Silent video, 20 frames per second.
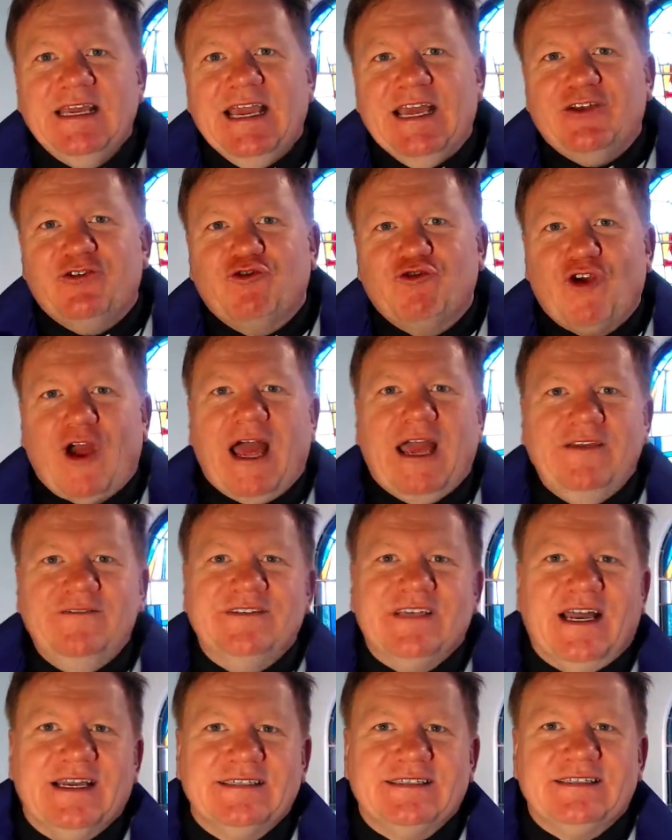It
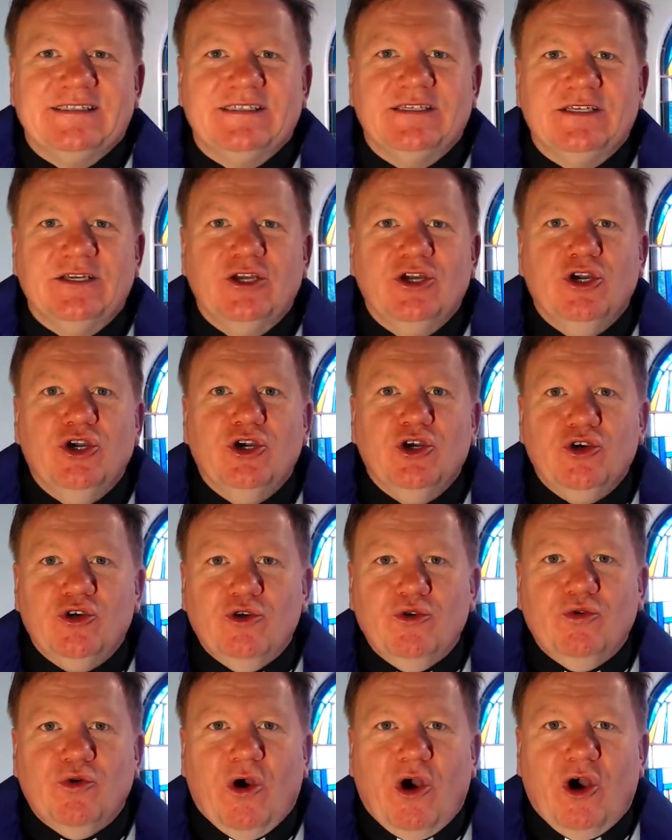drives us
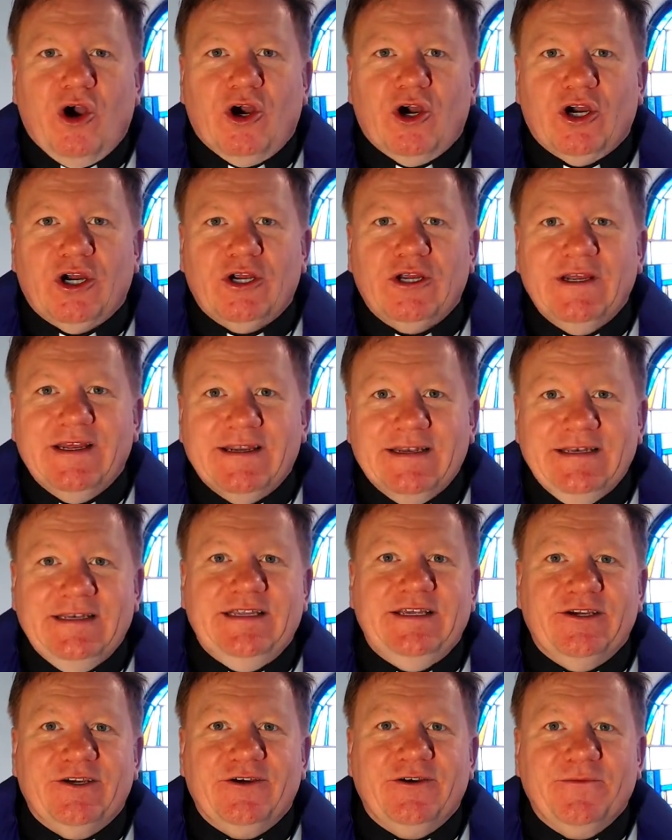who are
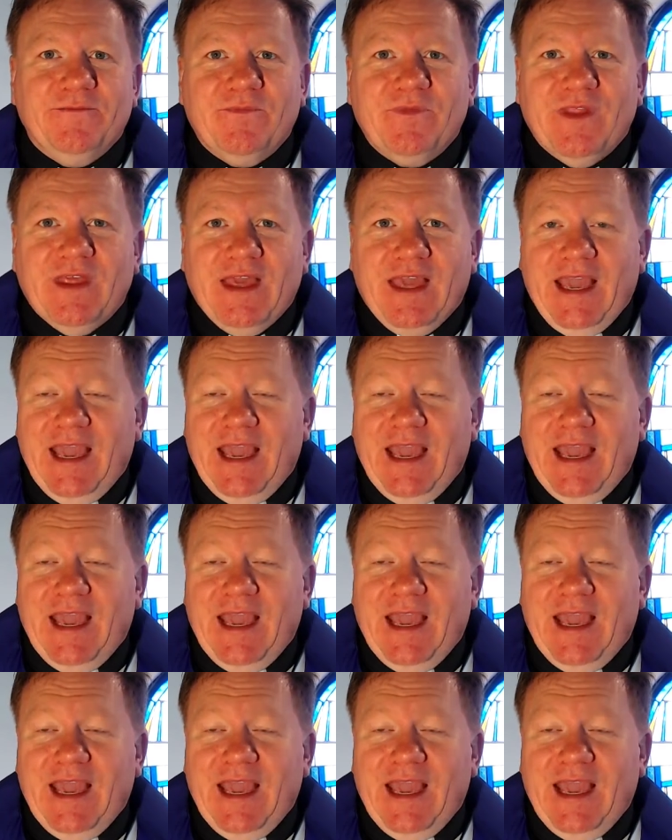near